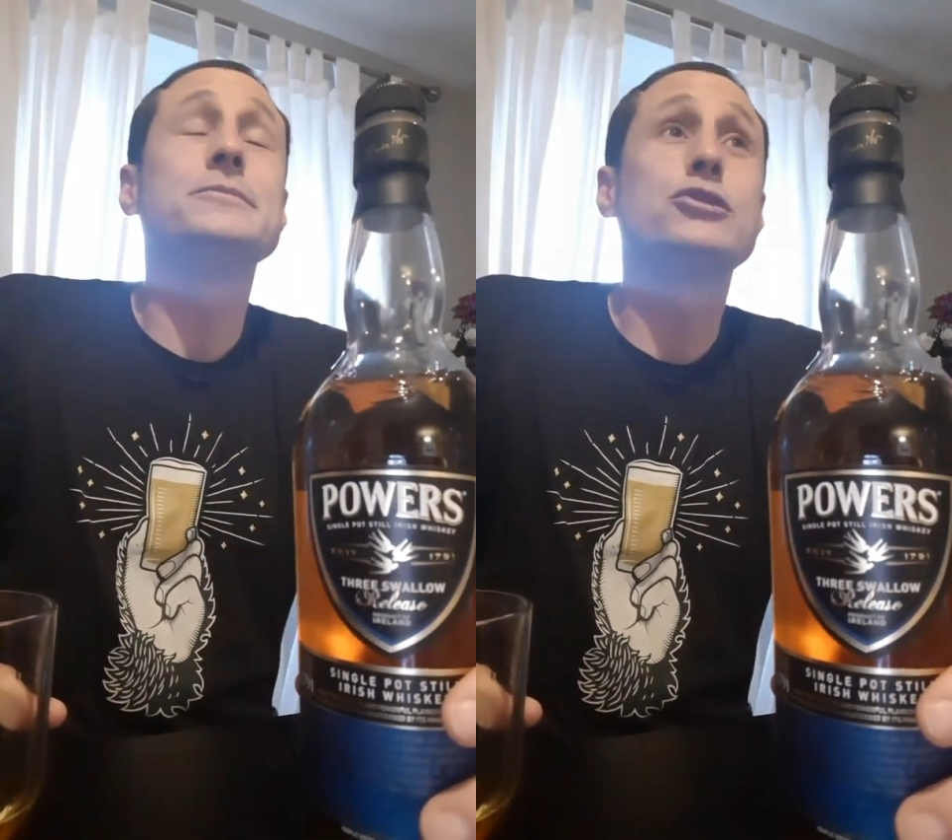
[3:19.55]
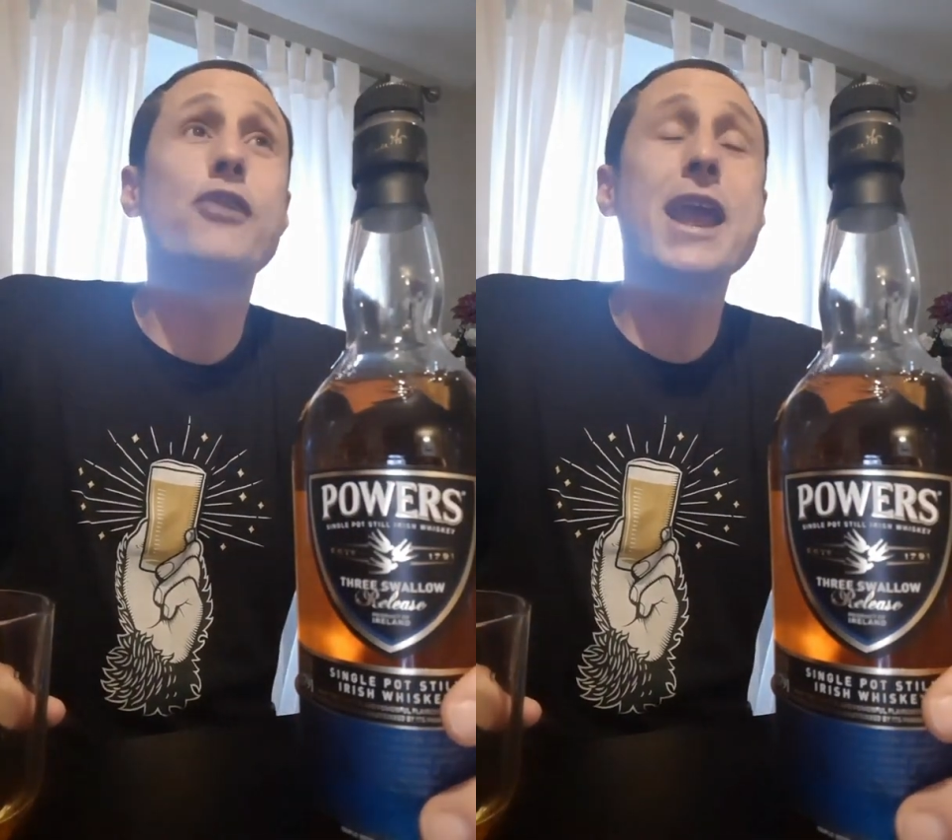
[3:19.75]

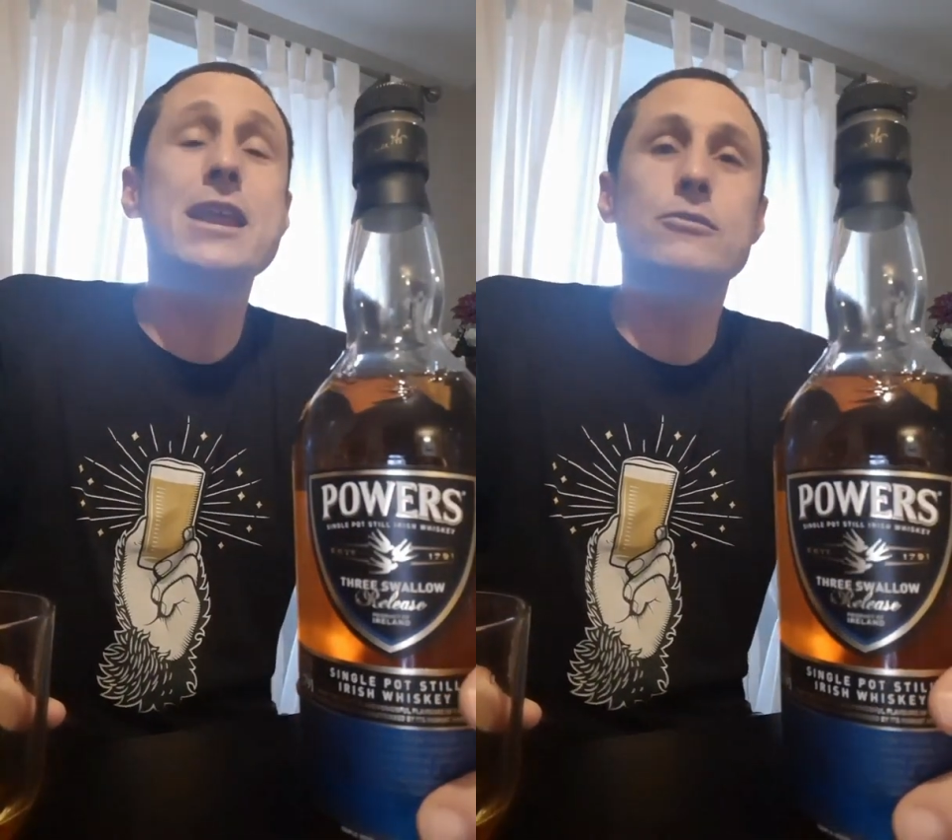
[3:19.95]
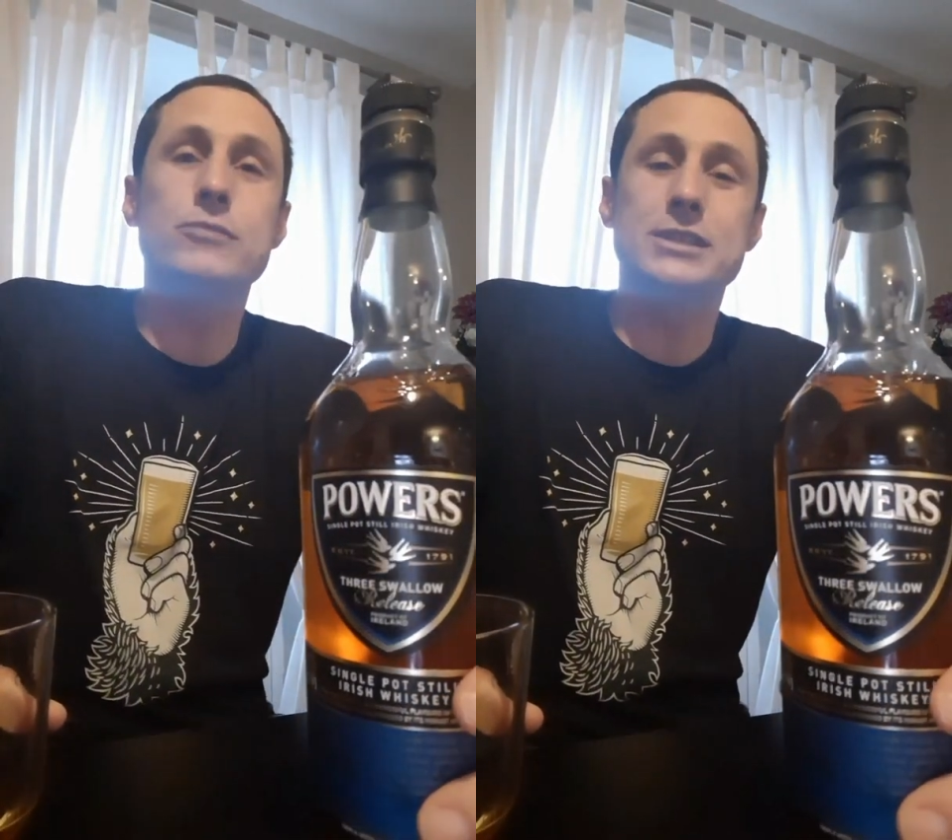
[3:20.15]

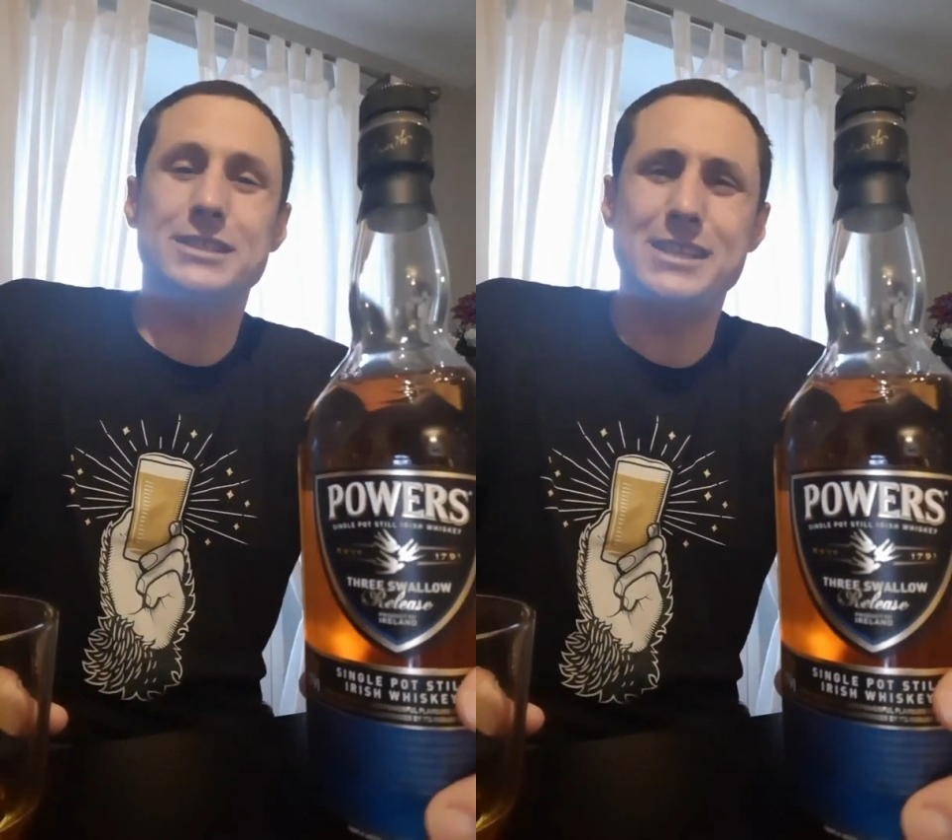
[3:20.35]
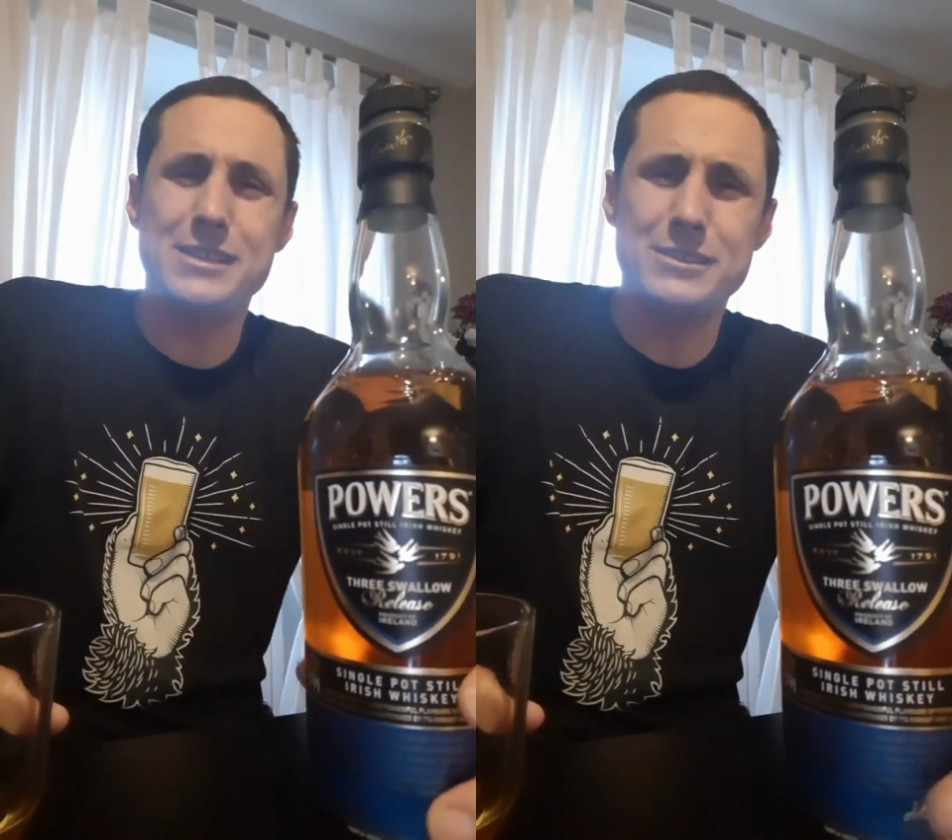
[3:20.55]
grain
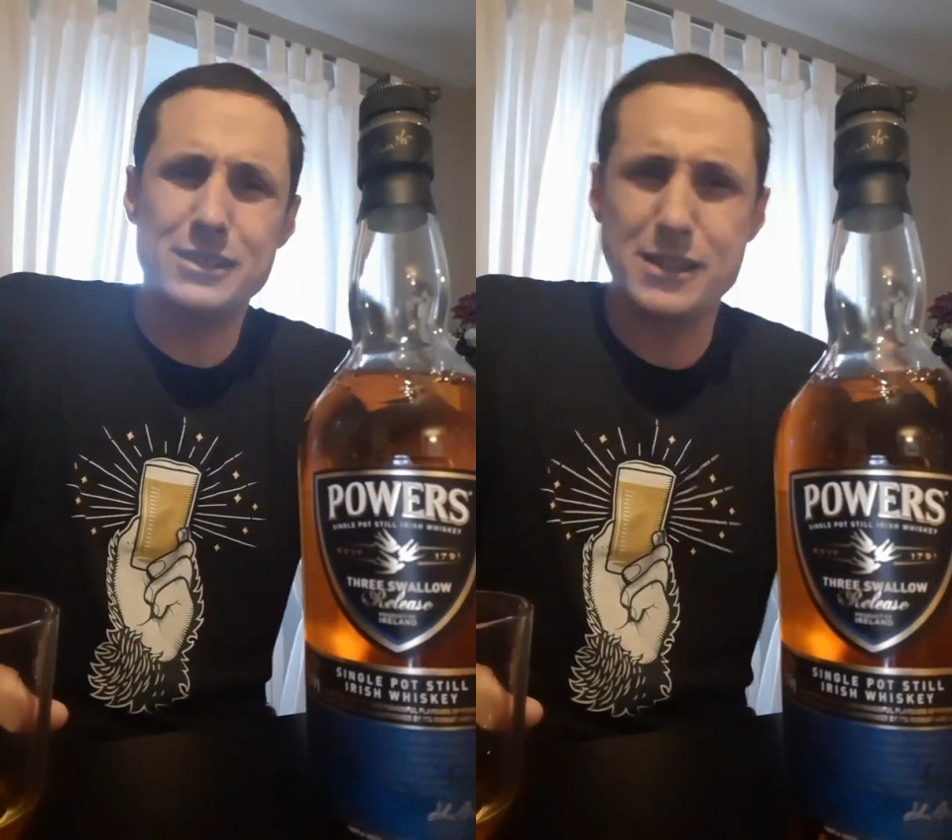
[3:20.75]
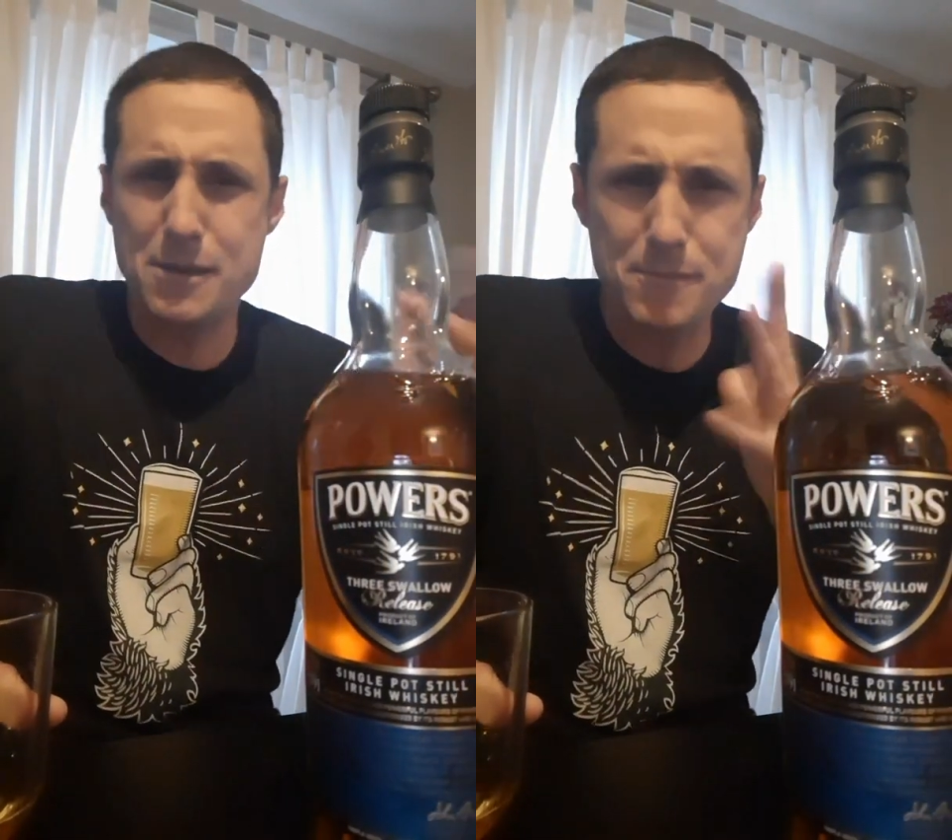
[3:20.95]
whiskey. And they